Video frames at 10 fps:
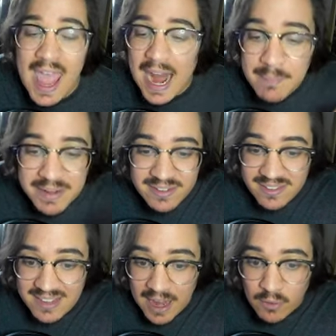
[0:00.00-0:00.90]
And I'm going to
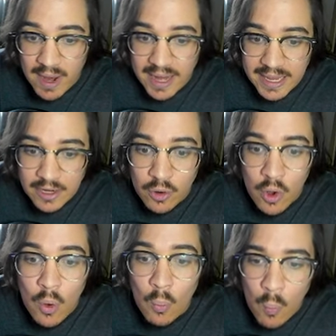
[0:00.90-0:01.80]
stay right here
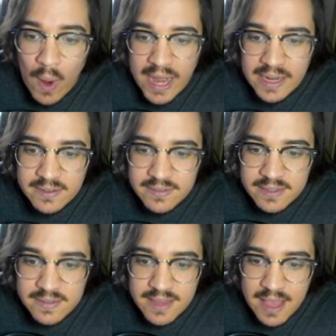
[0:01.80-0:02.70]
waiting to
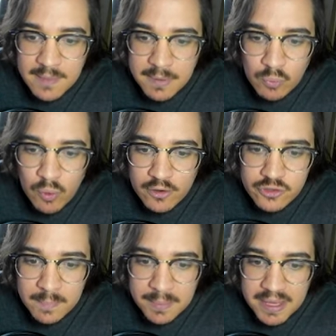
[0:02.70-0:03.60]
see this enemy
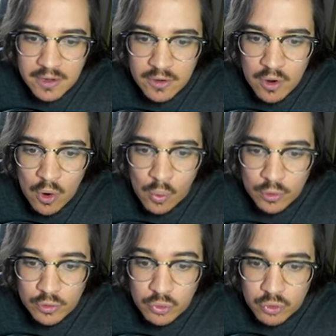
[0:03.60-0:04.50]
rush up here
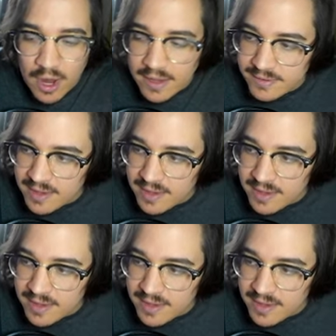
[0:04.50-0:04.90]
or cross.